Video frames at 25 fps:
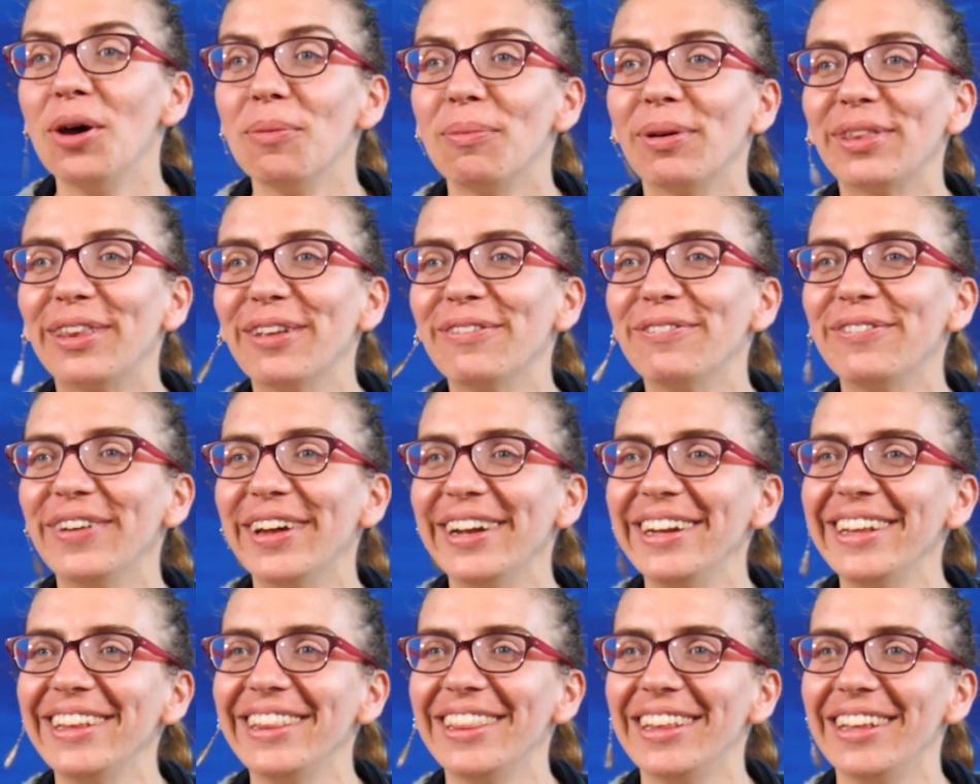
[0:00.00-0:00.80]
But the
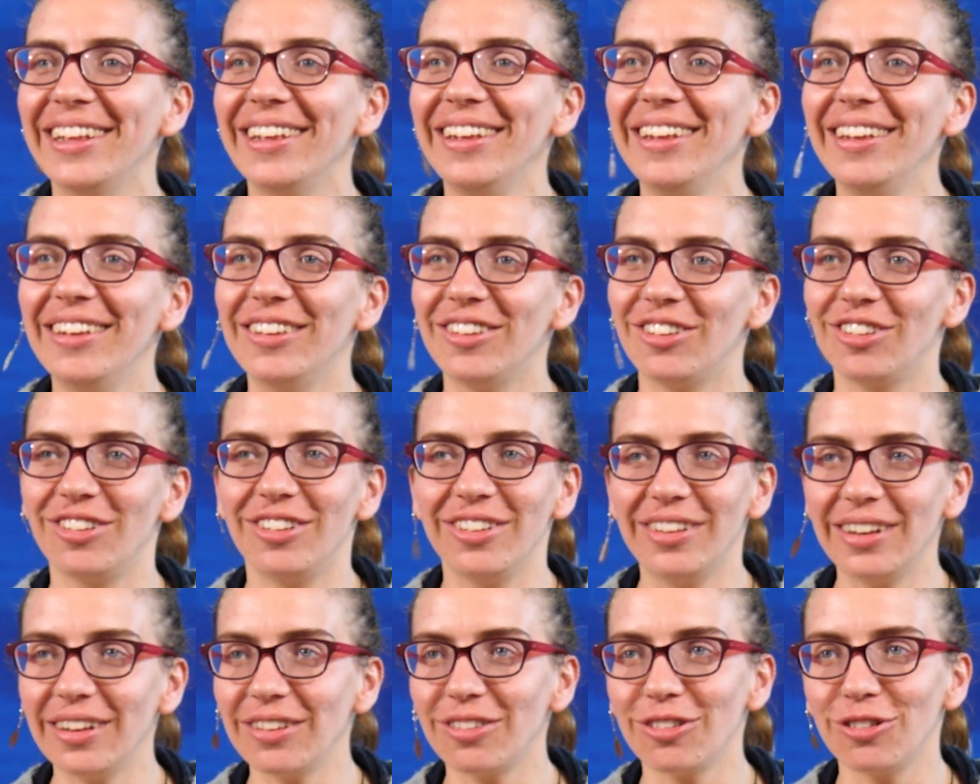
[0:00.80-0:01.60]
funny thing is,
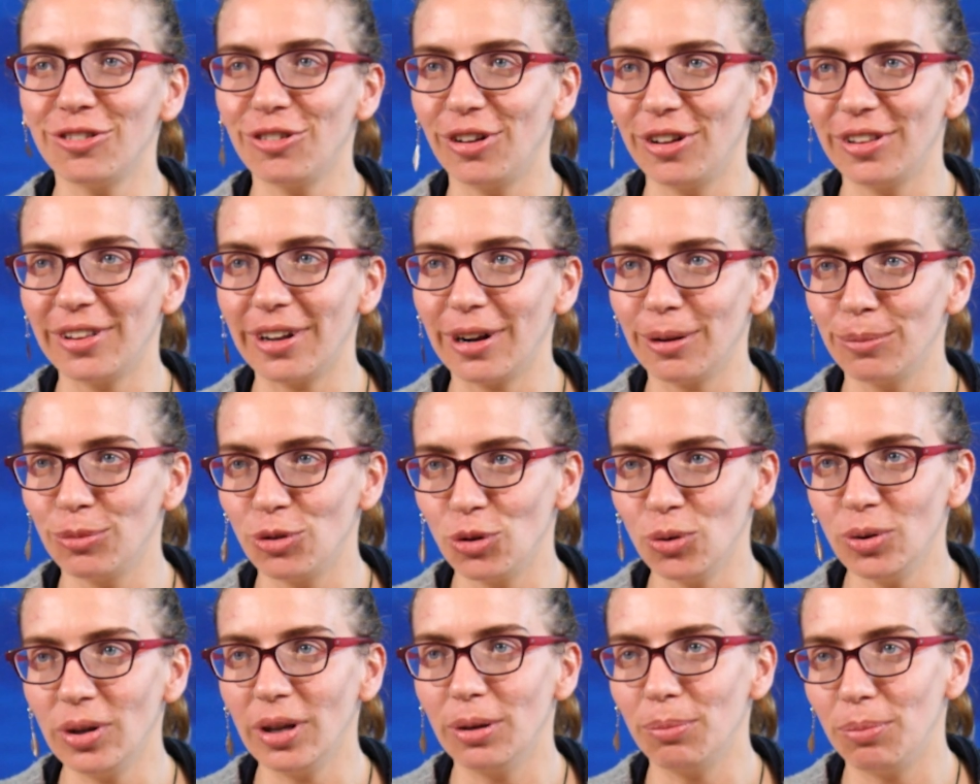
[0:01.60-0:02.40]
she doesn't know that I'm
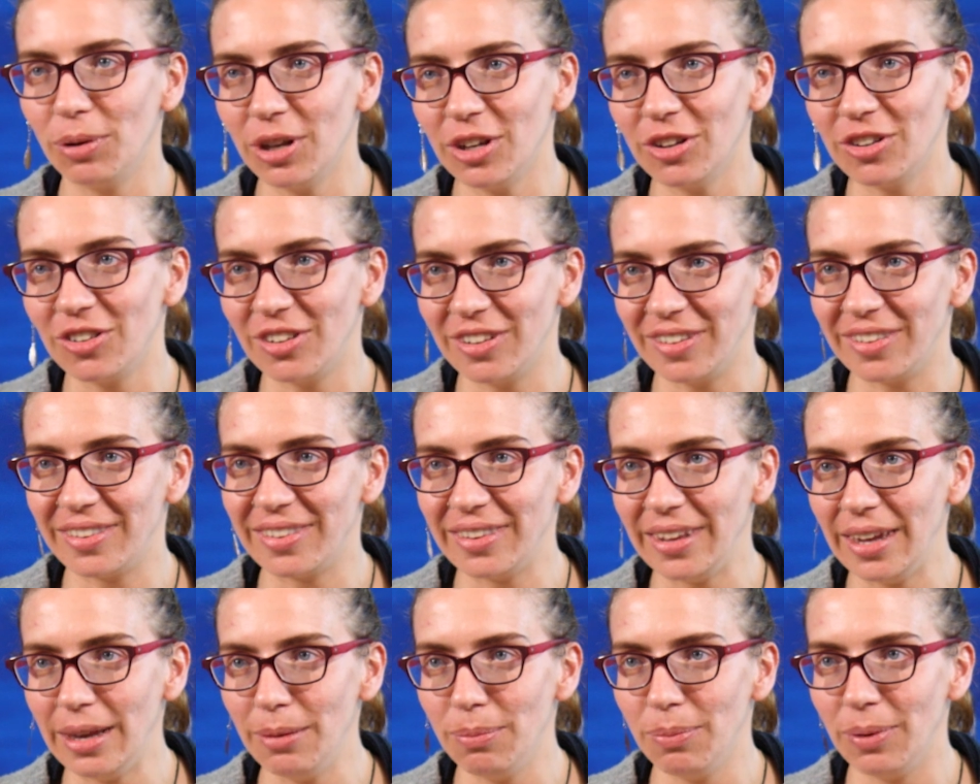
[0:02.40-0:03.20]
doing it because she's
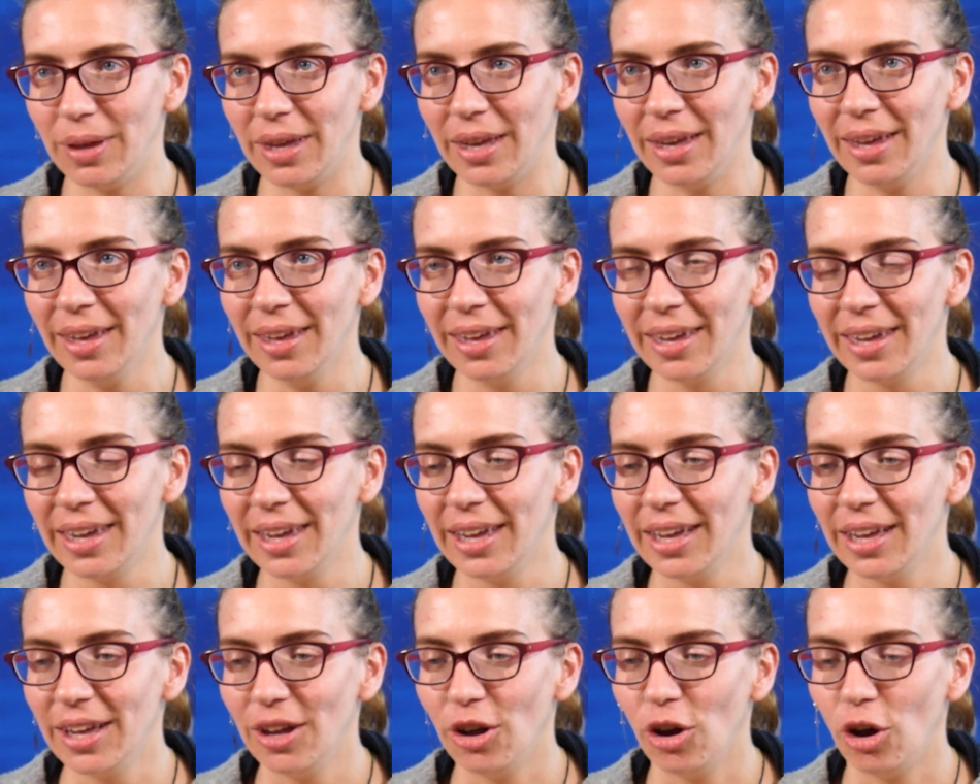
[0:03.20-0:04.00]
sleeping.
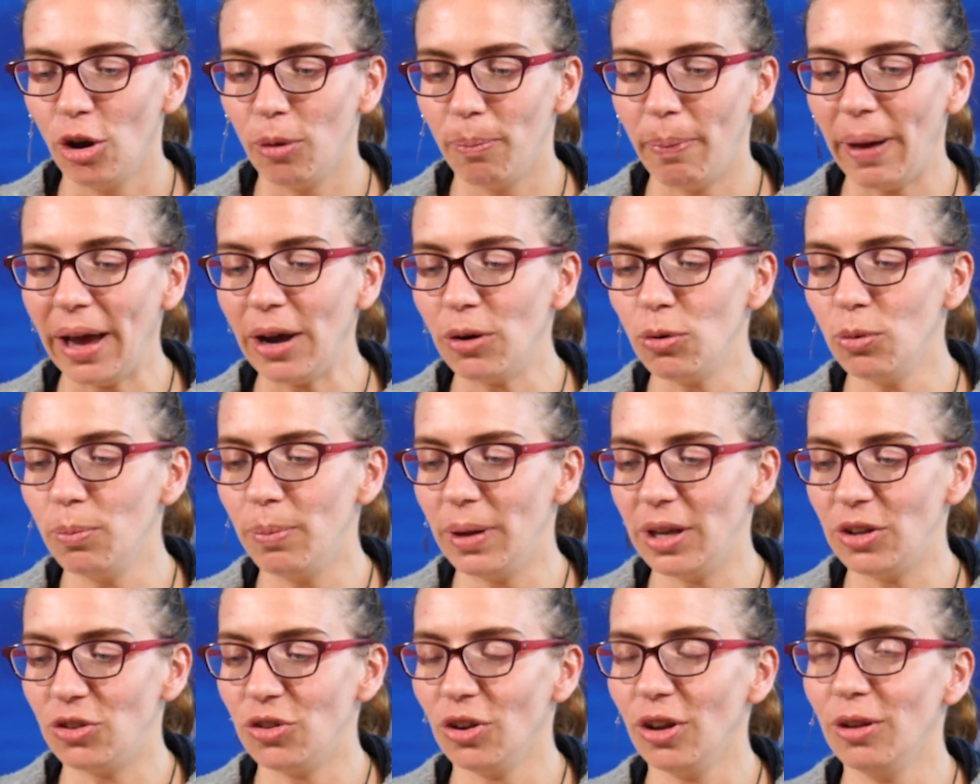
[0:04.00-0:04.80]
Her back will
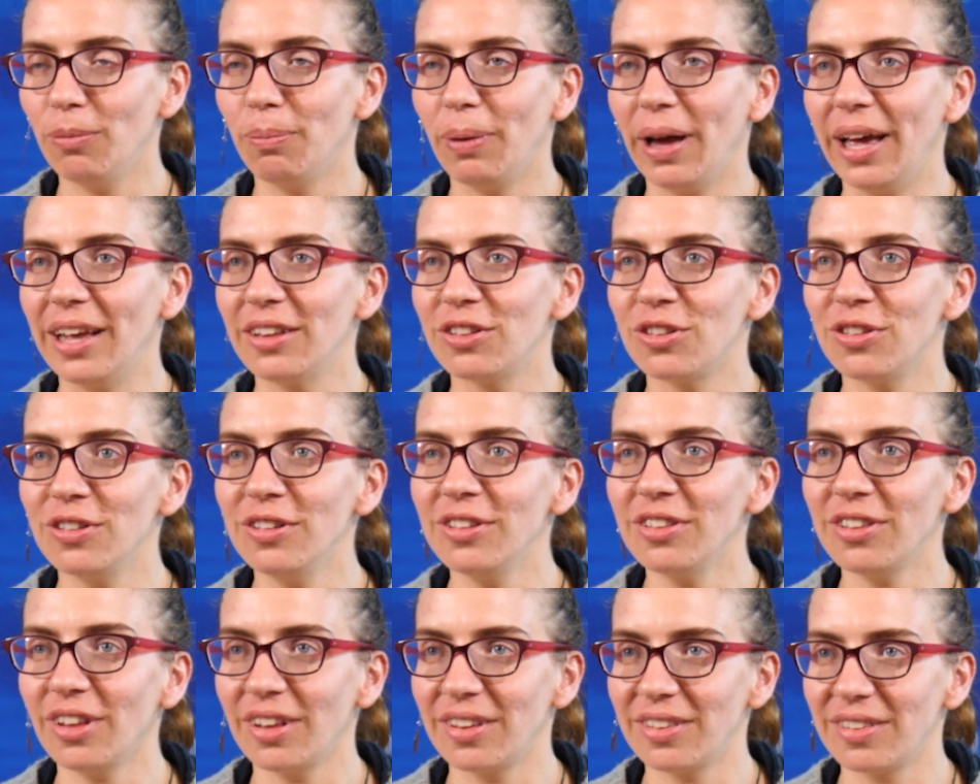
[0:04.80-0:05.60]
be turned, but as
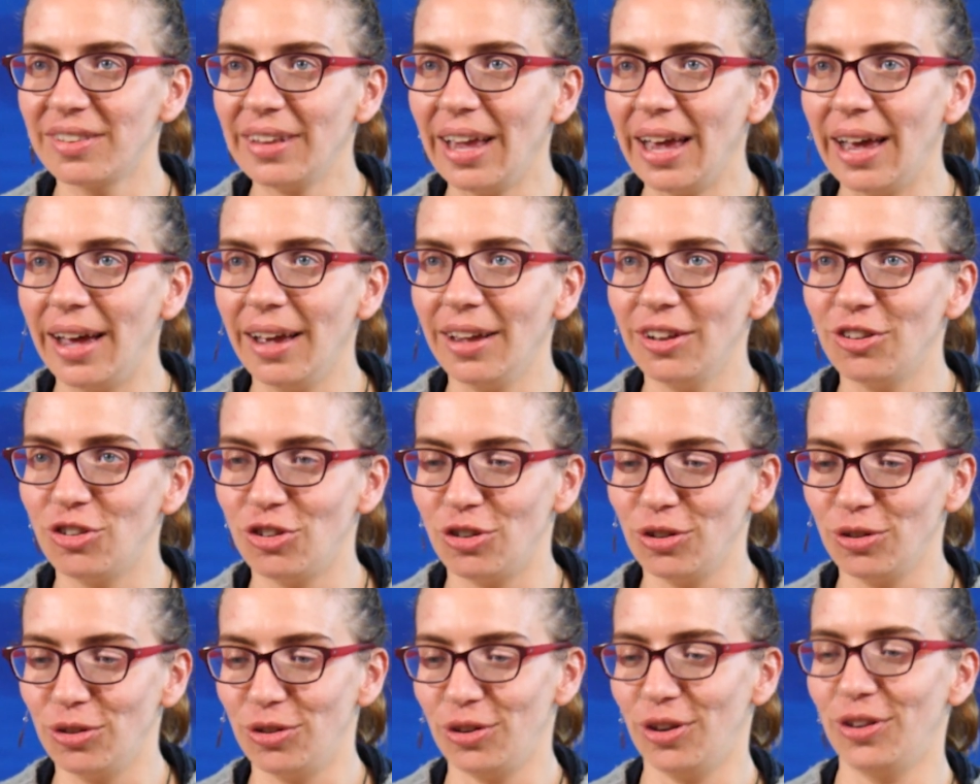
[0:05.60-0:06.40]
soon as I start,
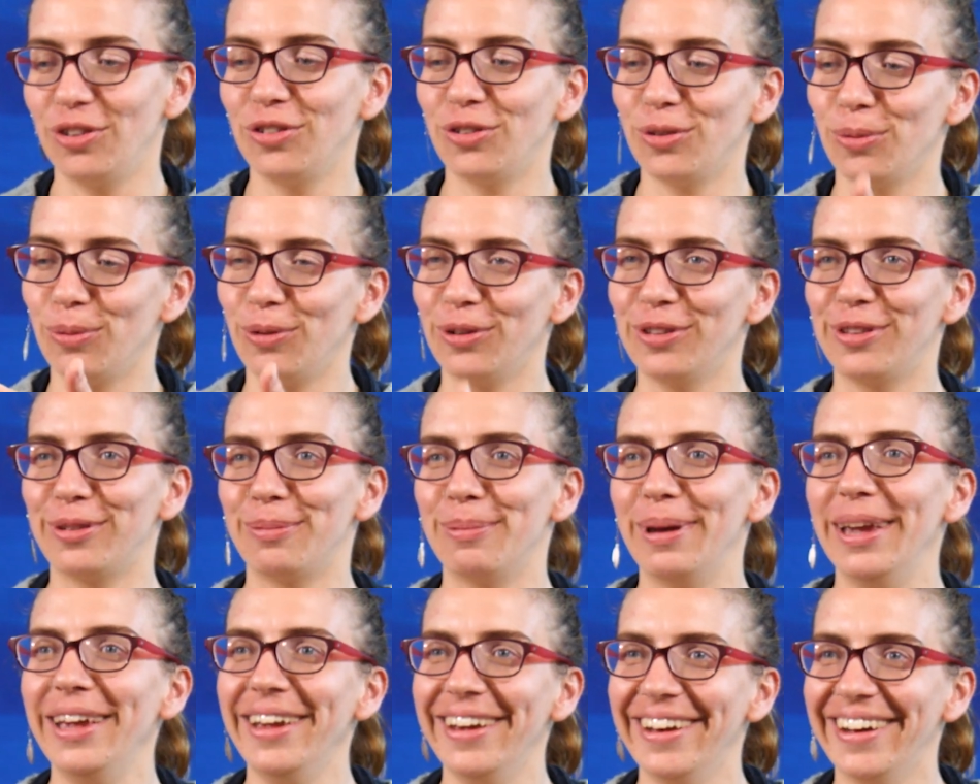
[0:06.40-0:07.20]
she'll turn towards
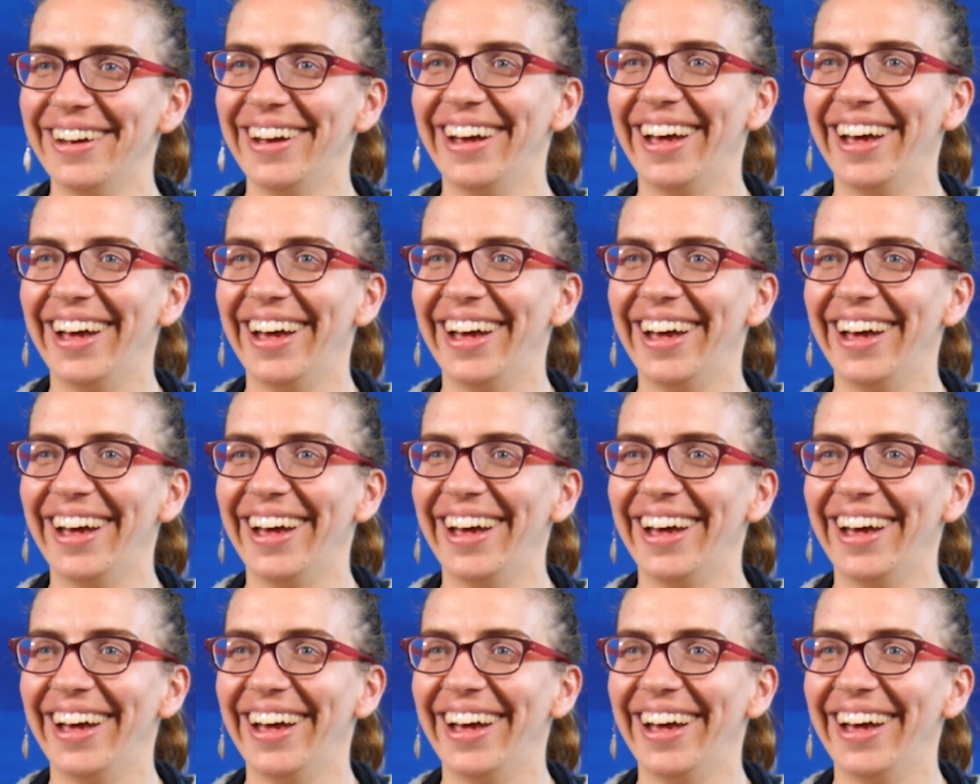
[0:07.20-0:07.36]
me.